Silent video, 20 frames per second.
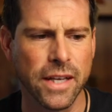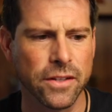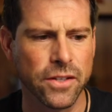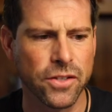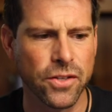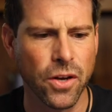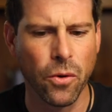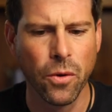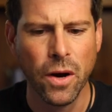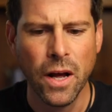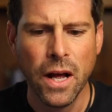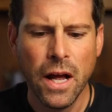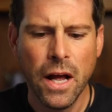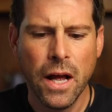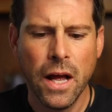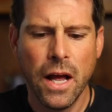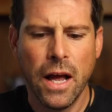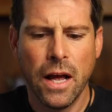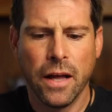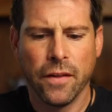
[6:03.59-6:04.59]
And so
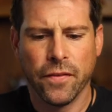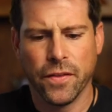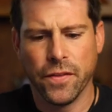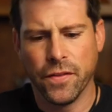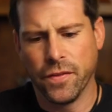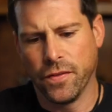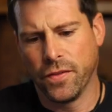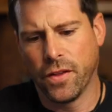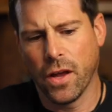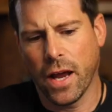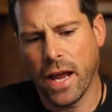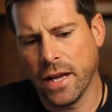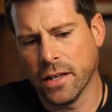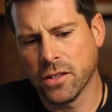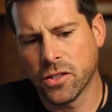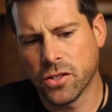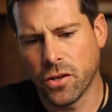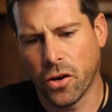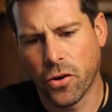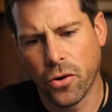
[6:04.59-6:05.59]

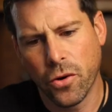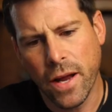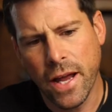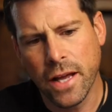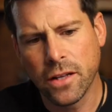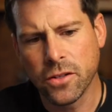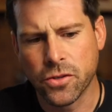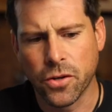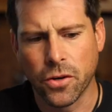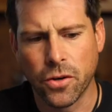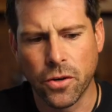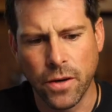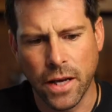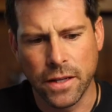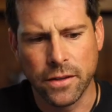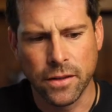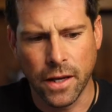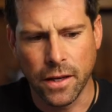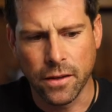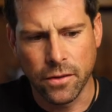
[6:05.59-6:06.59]
her answer
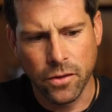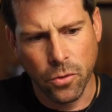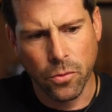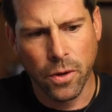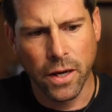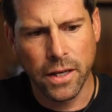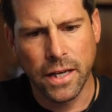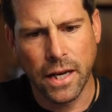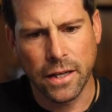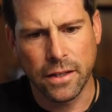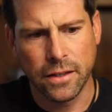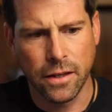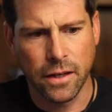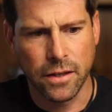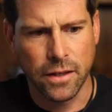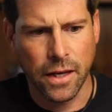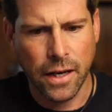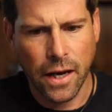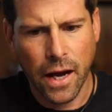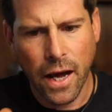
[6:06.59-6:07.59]
and the way
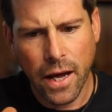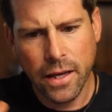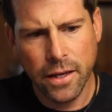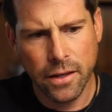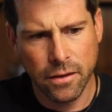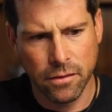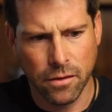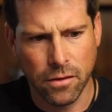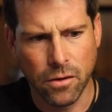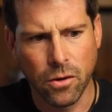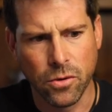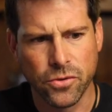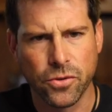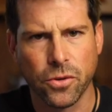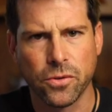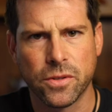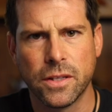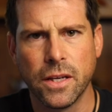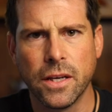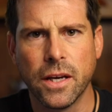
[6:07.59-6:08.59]
that I
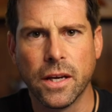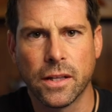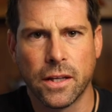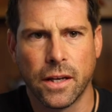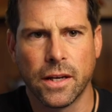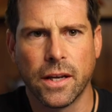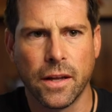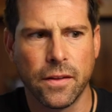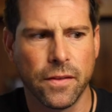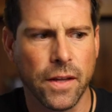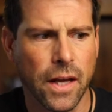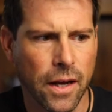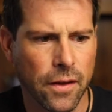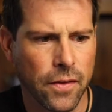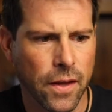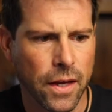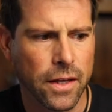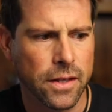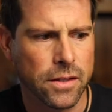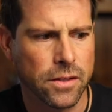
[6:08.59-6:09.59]
also see it, and I
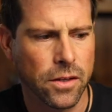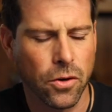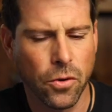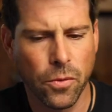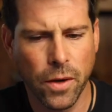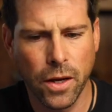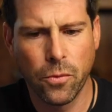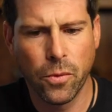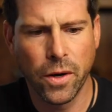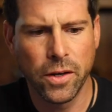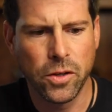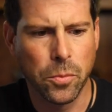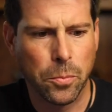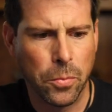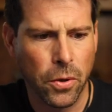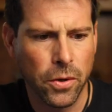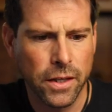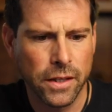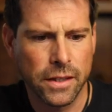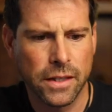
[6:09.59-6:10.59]
think is a great way to
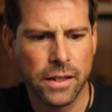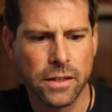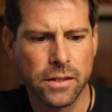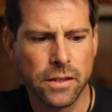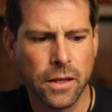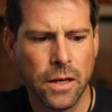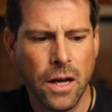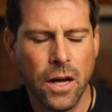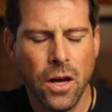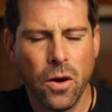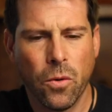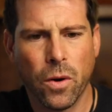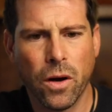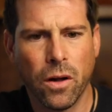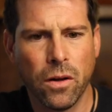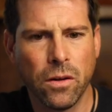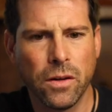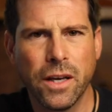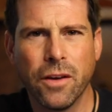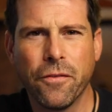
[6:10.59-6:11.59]
put it, is,
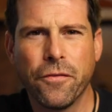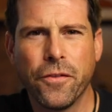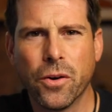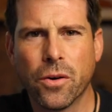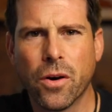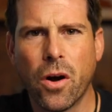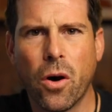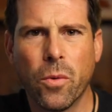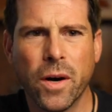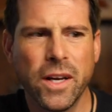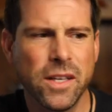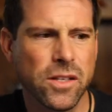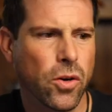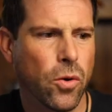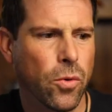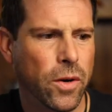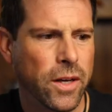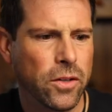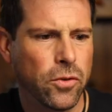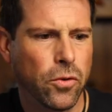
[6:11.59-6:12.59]
well, if you're always
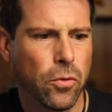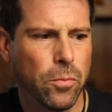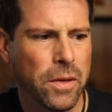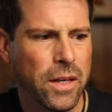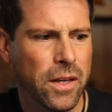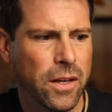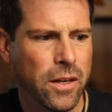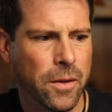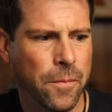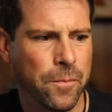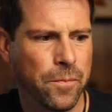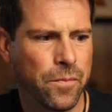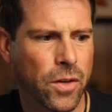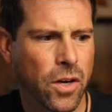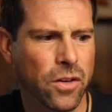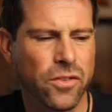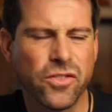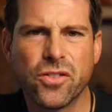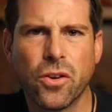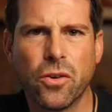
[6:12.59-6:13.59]
going to be
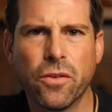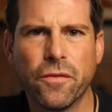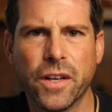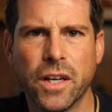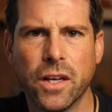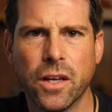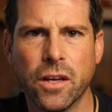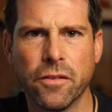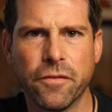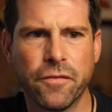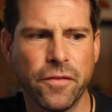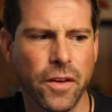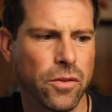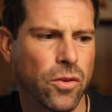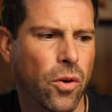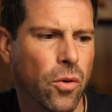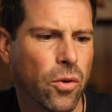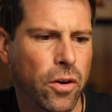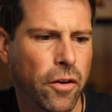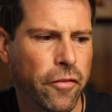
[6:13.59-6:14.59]
conservative
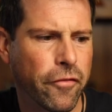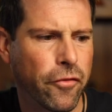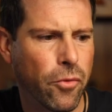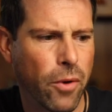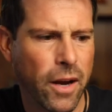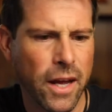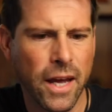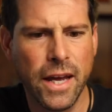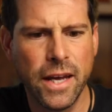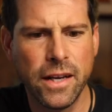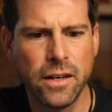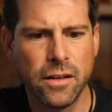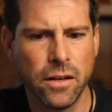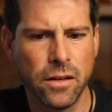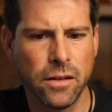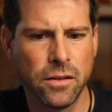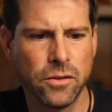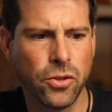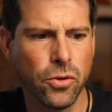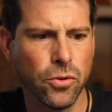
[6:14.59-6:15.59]
and or afraid
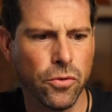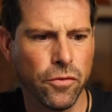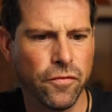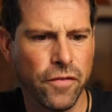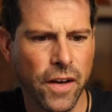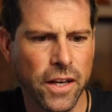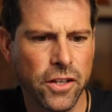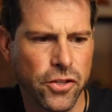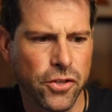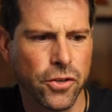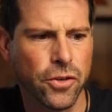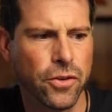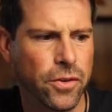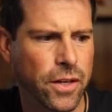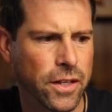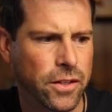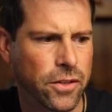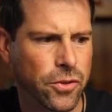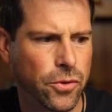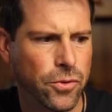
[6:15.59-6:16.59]
to venture
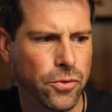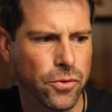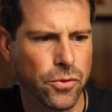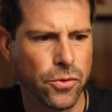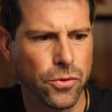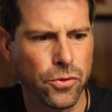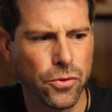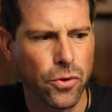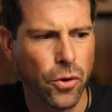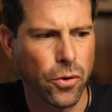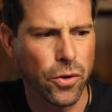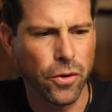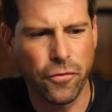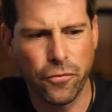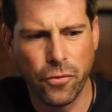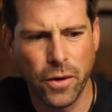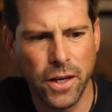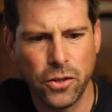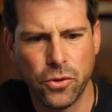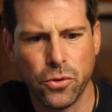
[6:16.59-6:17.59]
and to
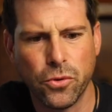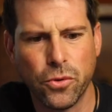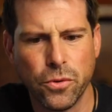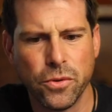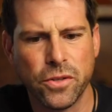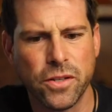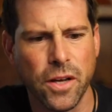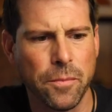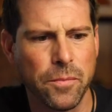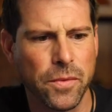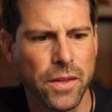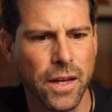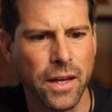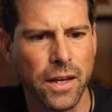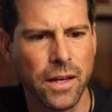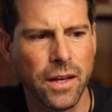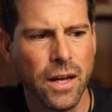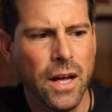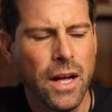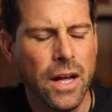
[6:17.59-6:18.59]
afraid to do
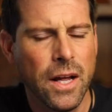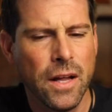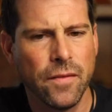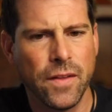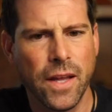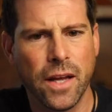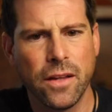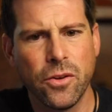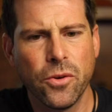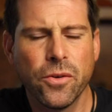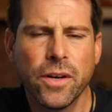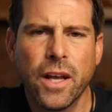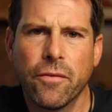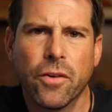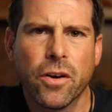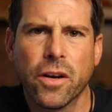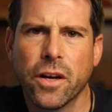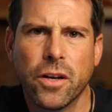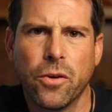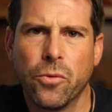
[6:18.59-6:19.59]
something, then you're
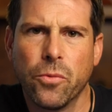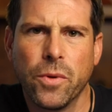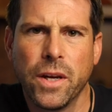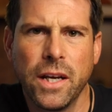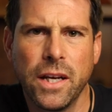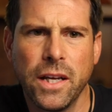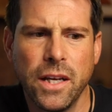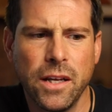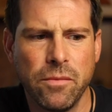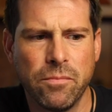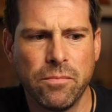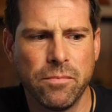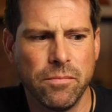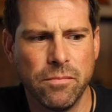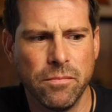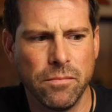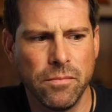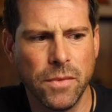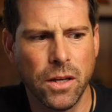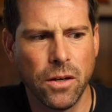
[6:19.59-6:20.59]
never gonna really,
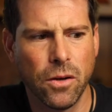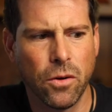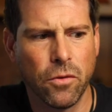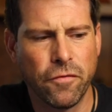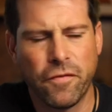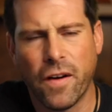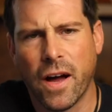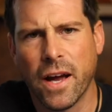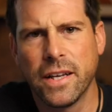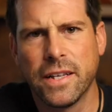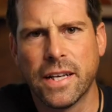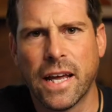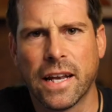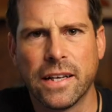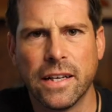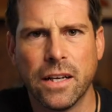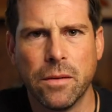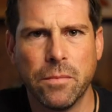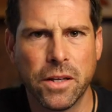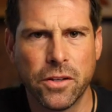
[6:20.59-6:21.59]
you know, find
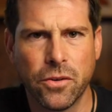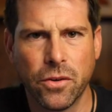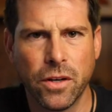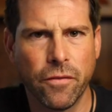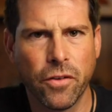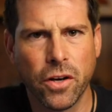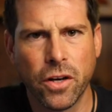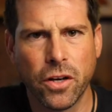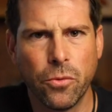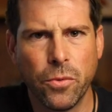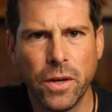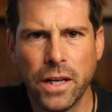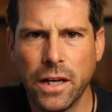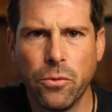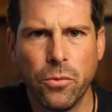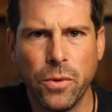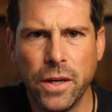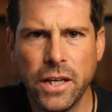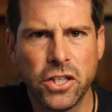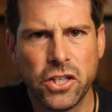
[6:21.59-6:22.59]
that limit. You're never gonna really
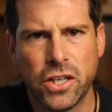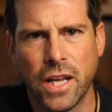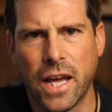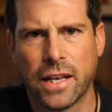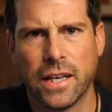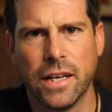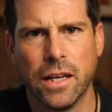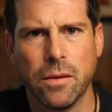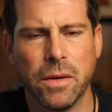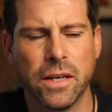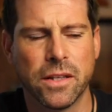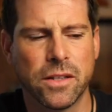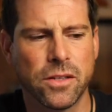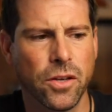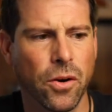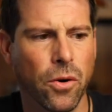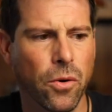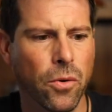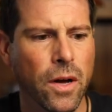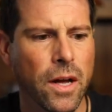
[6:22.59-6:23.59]
reach that limit.
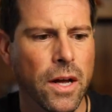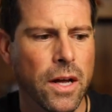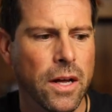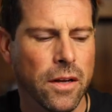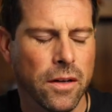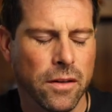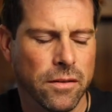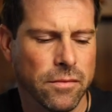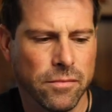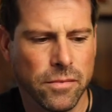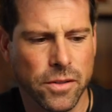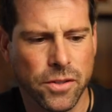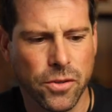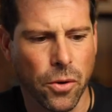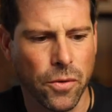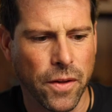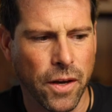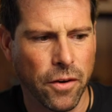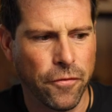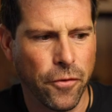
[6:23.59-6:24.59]

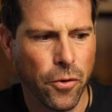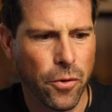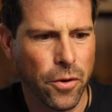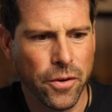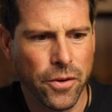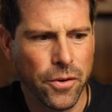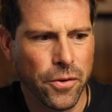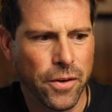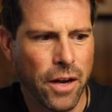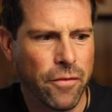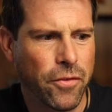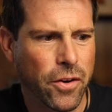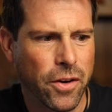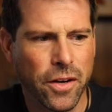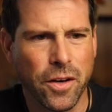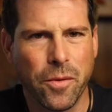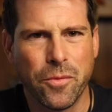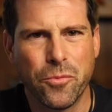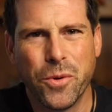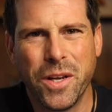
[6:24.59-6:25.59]
So therefore, you're never
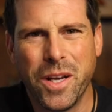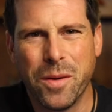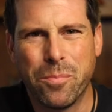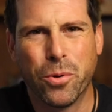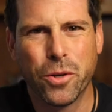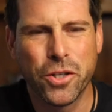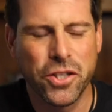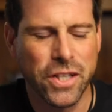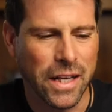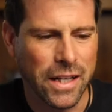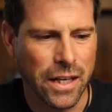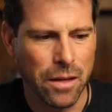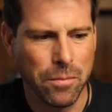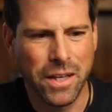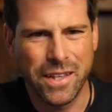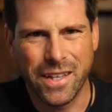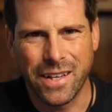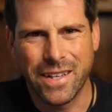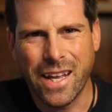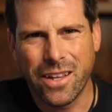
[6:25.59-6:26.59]
gonna really push that
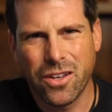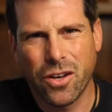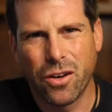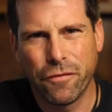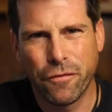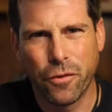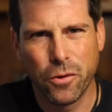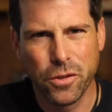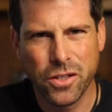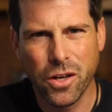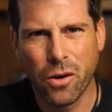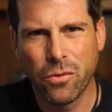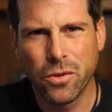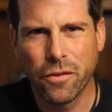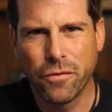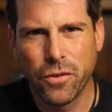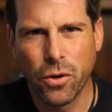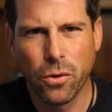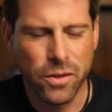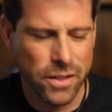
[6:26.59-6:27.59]
limit, and that comfort zone
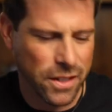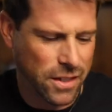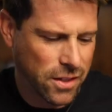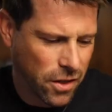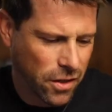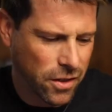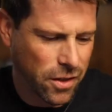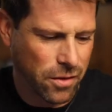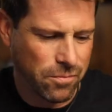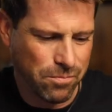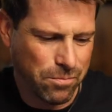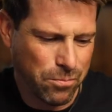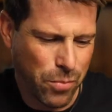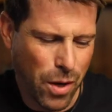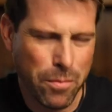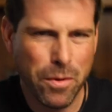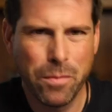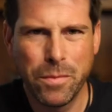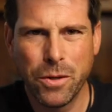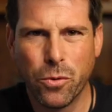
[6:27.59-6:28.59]
of yours is gonna
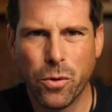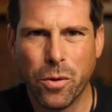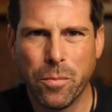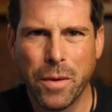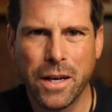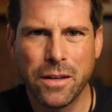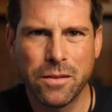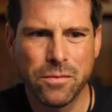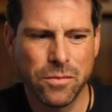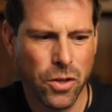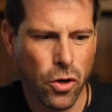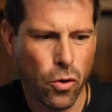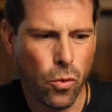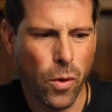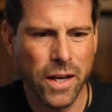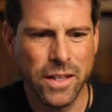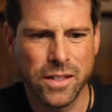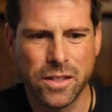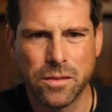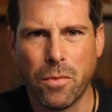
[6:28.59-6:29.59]
probably remain
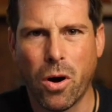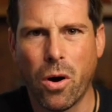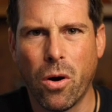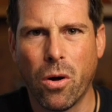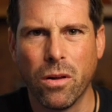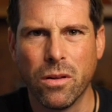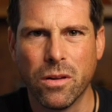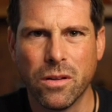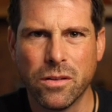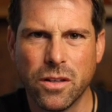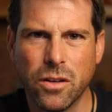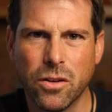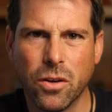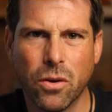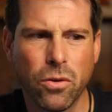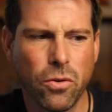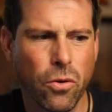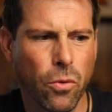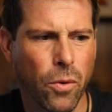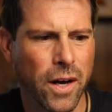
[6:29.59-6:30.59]
quite small, you
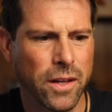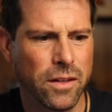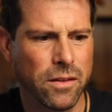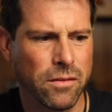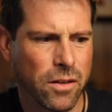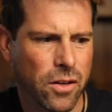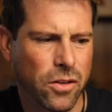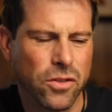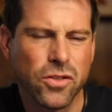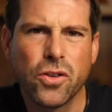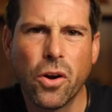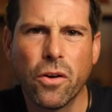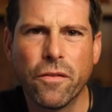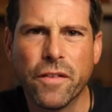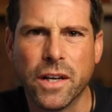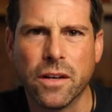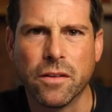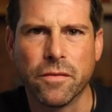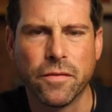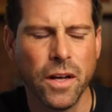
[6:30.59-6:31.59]
know, quite
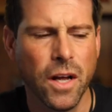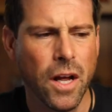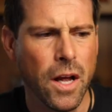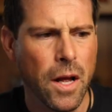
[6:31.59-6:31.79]
conservative.